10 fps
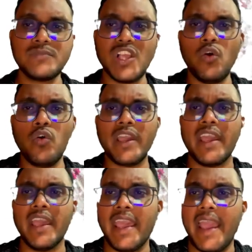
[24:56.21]
Okay,
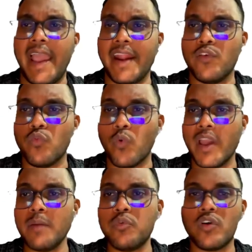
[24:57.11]
and
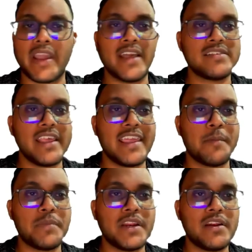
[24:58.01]
webhook, as I
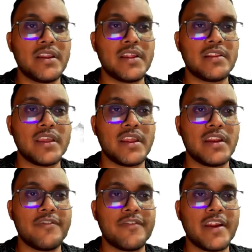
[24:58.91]
kept it in a
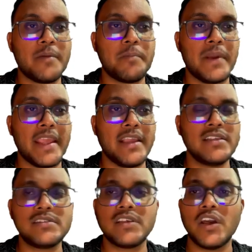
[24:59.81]
different
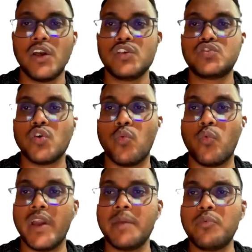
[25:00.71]
place, so
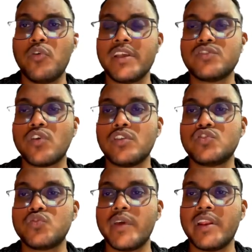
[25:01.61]
webhook is
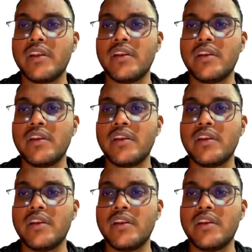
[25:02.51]
also an